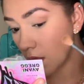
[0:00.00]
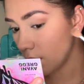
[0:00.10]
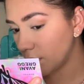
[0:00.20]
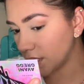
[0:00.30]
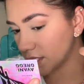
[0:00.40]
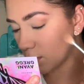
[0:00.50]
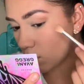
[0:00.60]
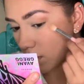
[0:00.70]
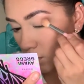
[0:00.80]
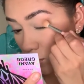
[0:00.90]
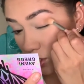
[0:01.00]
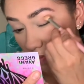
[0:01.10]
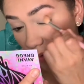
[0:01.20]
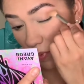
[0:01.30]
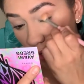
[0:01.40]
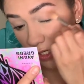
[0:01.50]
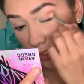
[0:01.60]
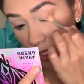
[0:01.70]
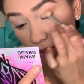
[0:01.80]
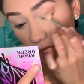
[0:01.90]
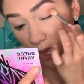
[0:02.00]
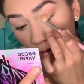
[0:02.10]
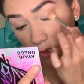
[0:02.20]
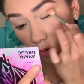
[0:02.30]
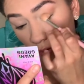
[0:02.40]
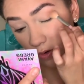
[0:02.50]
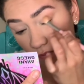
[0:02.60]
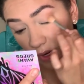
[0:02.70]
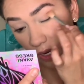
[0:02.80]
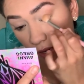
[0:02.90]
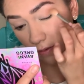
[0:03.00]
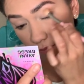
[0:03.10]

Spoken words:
because I want most of my product on the outer corner of my eye.